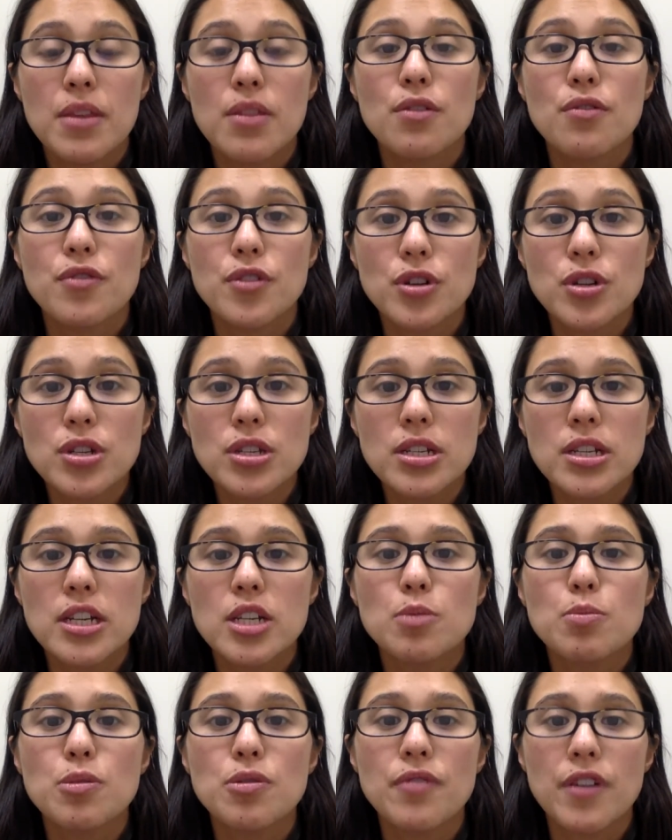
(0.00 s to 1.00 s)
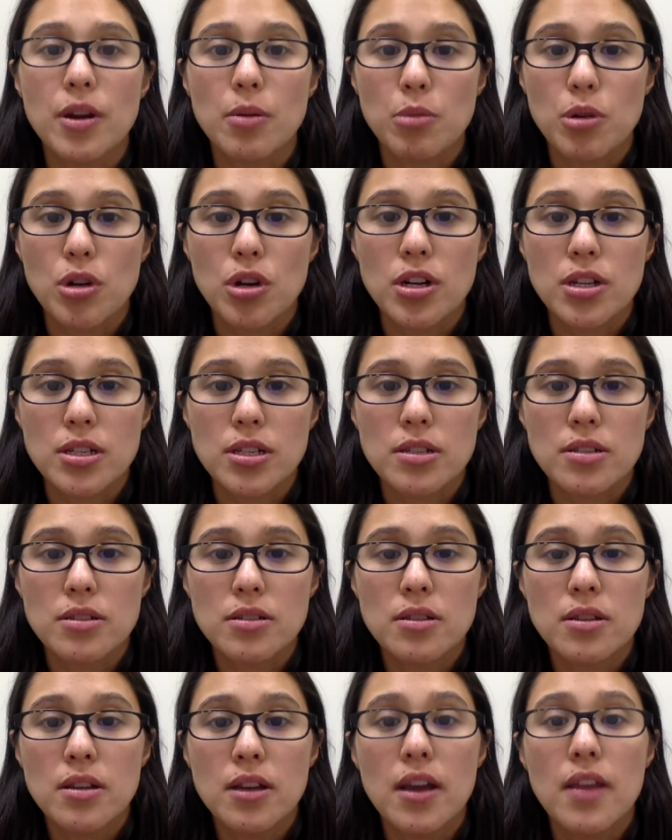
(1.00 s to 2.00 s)
The first is preventable
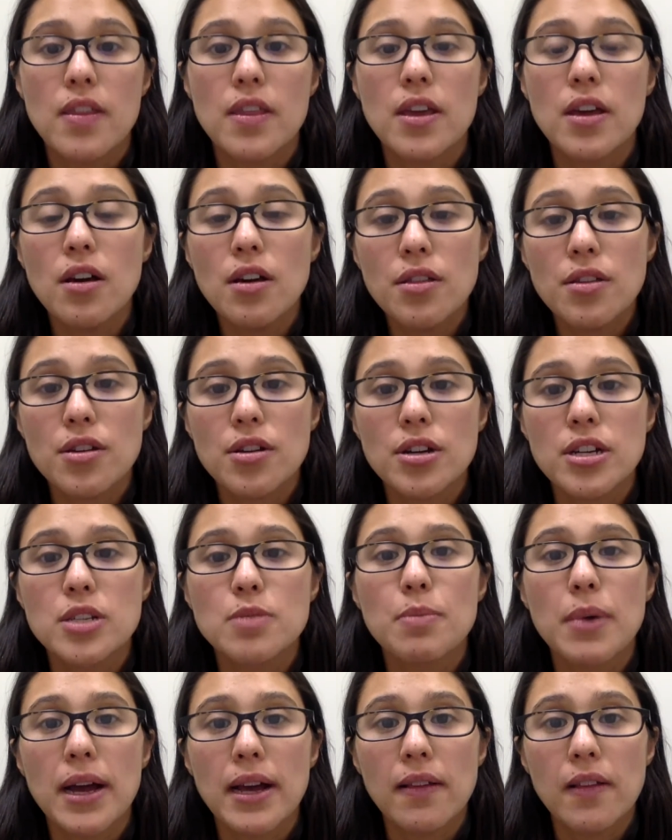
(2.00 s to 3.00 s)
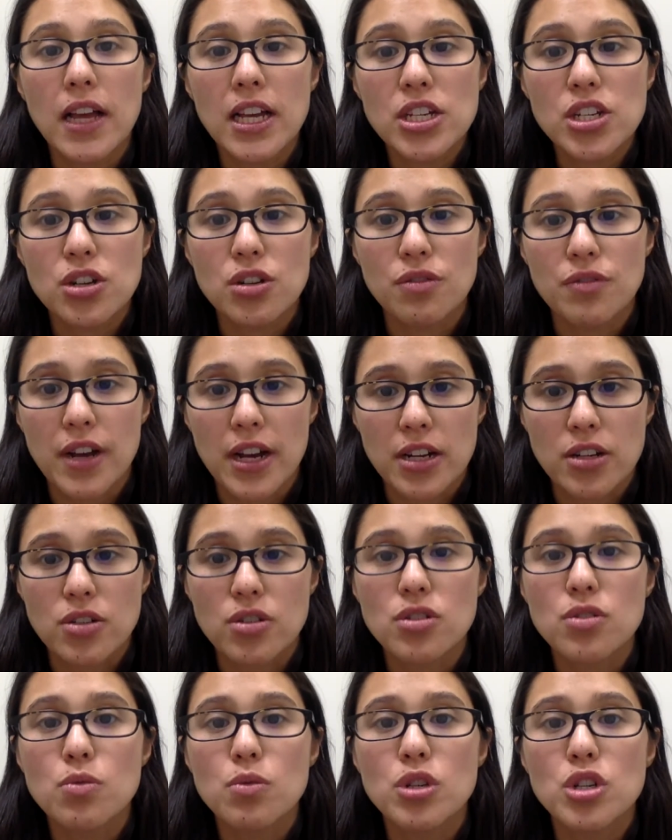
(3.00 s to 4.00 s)
causes, and the other is biological
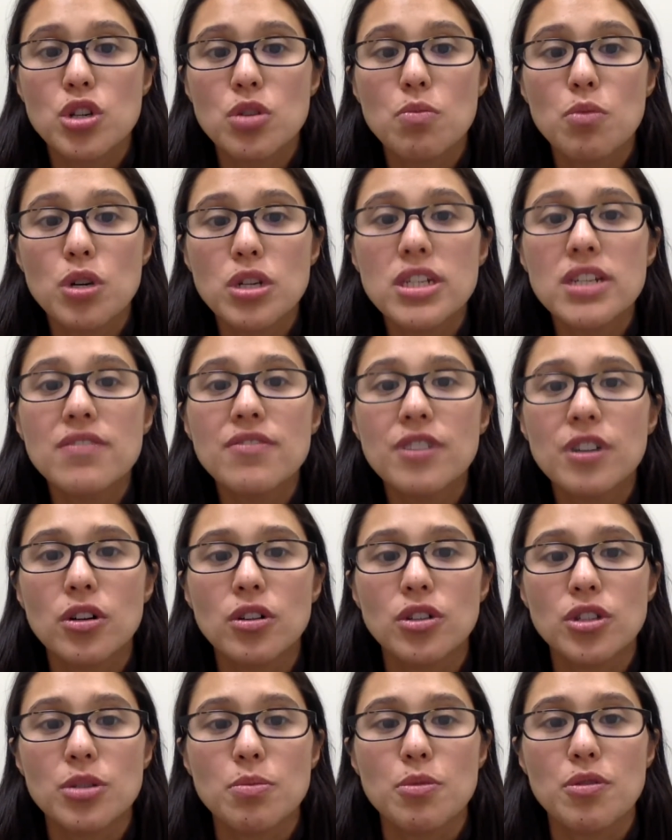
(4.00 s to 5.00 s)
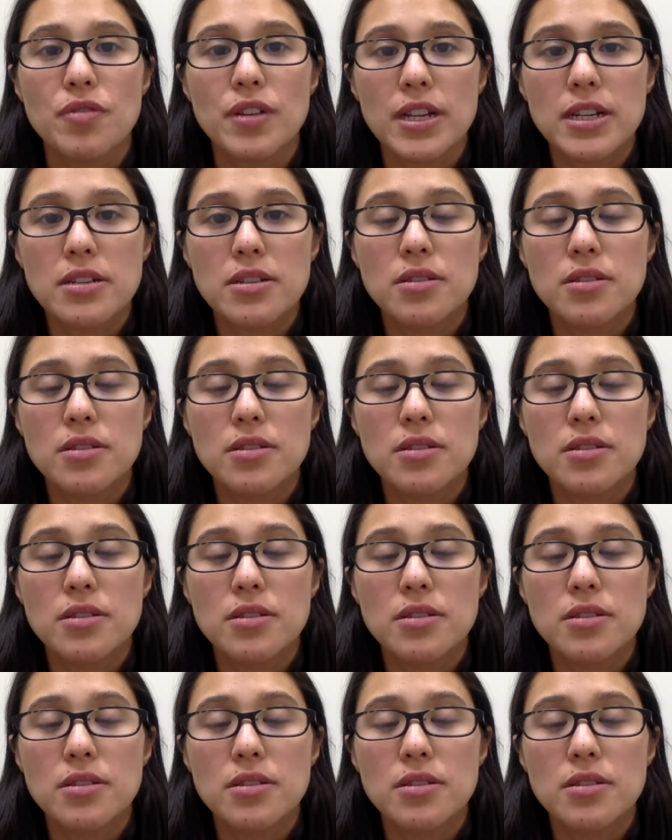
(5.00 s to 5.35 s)
factors, which are more difficult to prevent.